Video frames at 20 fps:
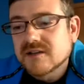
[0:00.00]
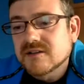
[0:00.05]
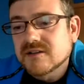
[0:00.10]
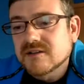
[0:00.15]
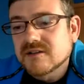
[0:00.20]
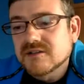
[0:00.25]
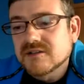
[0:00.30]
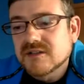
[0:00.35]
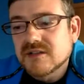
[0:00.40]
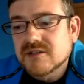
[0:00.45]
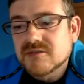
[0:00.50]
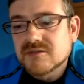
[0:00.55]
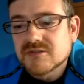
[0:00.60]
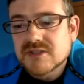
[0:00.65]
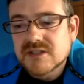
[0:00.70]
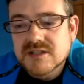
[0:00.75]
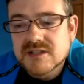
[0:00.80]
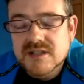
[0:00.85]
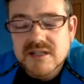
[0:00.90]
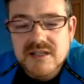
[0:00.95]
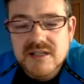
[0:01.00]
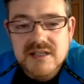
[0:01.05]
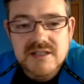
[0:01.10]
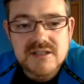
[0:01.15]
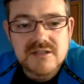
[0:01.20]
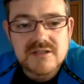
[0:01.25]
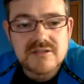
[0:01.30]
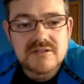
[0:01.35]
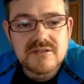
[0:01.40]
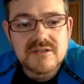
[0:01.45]
continuous
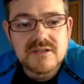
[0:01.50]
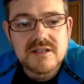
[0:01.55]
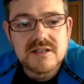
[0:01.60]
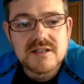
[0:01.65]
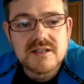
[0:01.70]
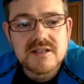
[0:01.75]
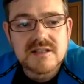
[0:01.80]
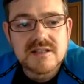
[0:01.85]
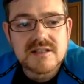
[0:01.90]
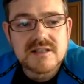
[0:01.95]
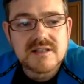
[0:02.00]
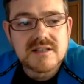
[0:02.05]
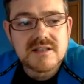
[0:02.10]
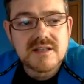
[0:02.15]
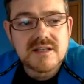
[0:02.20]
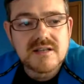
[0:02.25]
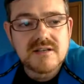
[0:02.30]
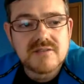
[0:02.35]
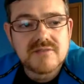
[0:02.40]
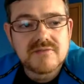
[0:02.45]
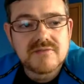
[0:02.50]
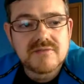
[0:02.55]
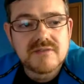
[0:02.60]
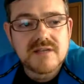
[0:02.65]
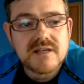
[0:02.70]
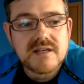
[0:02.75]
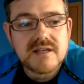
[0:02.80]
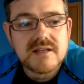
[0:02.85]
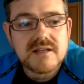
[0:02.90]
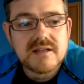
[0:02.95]
integration and this kind of.
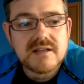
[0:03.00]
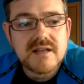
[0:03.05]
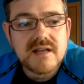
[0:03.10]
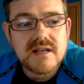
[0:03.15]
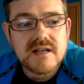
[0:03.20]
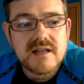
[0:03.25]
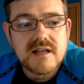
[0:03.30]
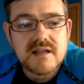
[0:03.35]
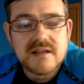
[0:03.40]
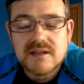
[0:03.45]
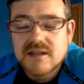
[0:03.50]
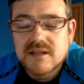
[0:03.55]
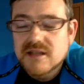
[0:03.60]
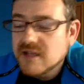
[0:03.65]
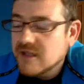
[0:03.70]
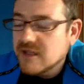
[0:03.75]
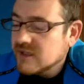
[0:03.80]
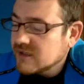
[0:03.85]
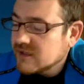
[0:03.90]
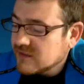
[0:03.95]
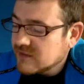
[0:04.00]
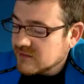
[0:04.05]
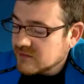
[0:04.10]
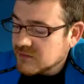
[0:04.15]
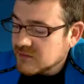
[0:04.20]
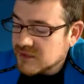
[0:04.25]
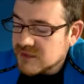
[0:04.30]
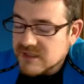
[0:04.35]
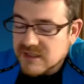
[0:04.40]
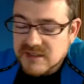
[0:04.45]
And at the end,
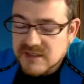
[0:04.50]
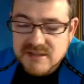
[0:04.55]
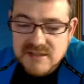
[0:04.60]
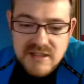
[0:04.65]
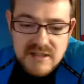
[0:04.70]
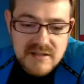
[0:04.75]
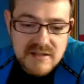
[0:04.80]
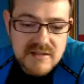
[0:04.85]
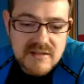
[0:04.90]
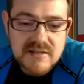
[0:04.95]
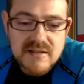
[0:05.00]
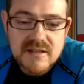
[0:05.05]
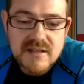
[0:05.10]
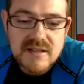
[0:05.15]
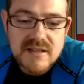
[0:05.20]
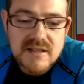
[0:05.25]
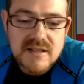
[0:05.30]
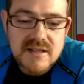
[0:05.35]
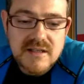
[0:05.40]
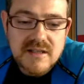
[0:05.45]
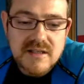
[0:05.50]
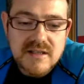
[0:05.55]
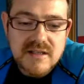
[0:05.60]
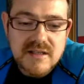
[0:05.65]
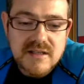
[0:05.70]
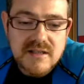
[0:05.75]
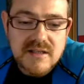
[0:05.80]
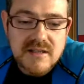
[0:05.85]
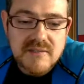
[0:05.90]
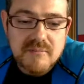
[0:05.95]
we succeed
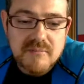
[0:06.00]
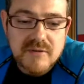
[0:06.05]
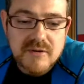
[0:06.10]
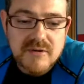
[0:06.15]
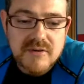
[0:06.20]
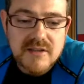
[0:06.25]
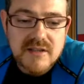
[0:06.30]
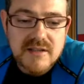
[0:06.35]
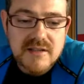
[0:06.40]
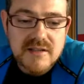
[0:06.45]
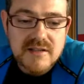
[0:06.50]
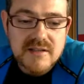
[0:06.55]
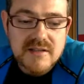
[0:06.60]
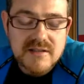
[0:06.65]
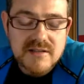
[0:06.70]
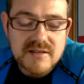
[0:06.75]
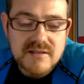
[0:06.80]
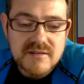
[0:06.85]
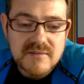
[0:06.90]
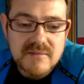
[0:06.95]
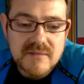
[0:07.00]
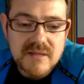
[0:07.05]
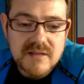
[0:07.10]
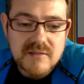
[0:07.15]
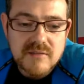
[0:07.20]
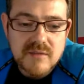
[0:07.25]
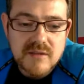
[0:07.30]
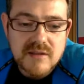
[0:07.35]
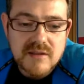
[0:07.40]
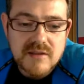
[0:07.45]
in the project
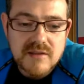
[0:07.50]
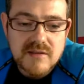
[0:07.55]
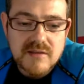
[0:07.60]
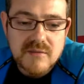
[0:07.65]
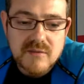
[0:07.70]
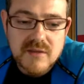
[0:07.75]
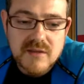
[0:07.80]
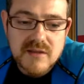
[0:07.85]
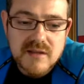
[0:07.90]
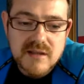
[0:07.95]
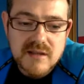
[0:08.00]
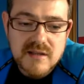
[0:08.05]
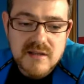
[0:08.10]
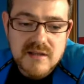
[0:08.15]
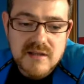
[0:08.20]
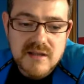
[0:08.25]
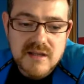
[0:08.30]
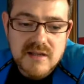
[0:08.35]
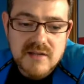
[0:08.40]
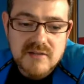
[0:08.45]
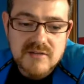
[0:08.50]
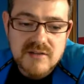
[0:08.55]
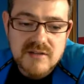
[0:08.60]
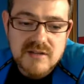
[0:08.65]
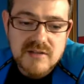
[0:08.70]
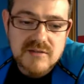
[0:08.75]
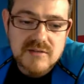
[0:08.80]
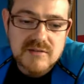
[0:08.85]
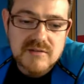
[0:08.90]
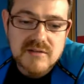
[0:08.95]
made with GWT, and I
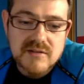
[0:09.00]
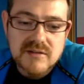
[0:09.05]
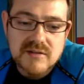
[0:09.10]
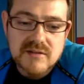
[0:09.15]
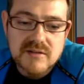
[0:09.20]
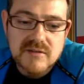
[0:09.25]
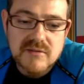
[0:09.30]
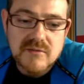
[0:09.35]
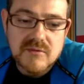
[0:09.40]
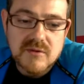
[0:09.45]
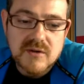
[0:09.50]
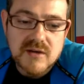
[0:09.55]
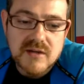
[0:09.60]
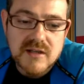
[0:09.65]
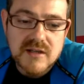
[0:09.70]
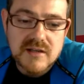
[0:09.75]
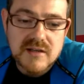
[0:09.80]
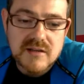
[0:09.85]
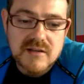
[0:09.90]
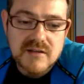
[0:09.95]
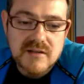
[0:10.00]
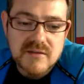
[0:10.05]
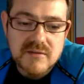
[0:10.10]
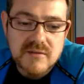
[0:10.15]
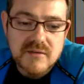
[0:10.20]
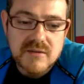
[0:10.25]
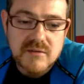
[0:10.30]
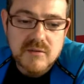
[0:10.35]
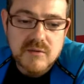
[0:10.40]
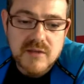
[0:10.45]
continue working
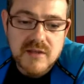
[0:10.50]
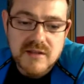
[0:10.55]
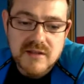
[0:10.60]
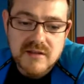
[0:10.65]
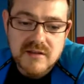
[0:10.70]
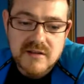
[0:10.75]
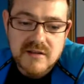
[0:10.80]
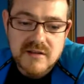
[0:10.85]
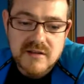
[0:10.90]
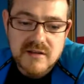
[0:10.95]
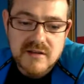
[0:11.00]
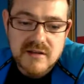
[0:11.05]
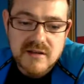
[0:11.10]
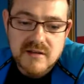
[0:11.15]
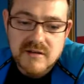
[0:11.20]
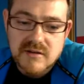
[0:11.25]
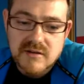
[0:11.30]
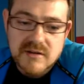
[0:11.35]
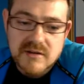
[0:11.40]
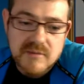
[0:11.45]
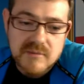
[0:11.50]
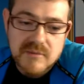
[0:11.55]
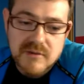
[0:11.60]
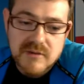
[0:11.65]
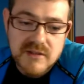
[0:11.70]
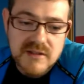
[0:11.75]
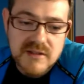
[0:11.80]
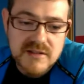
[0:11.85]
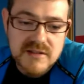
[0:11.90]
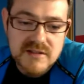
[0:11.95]
with GWT in other
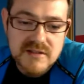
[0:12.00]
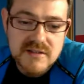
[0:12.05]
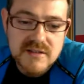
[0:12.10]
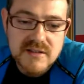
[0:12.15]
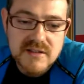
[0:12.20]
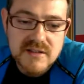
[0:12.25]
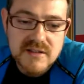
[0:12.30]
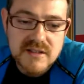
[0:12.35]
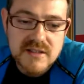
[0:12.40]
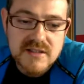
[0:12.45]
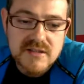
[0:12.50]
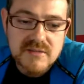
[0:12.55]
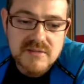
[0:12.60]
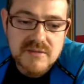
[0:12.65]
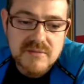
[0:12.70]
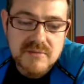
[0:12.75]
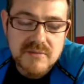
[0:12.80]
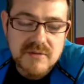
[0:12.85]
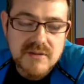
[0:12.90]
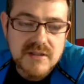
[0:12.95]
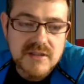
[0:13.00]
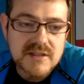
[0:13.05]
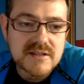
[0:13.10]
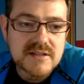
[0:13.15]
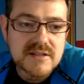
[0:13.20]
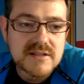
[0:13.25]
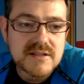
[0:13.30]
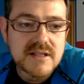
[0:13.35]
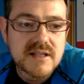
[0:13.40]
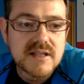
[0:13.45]
projects, customer
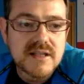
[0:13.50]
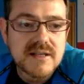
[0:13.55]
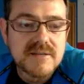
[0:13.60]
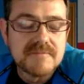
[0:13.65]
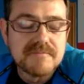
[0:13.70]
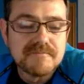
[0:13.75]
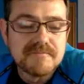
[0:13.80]
projects, etc.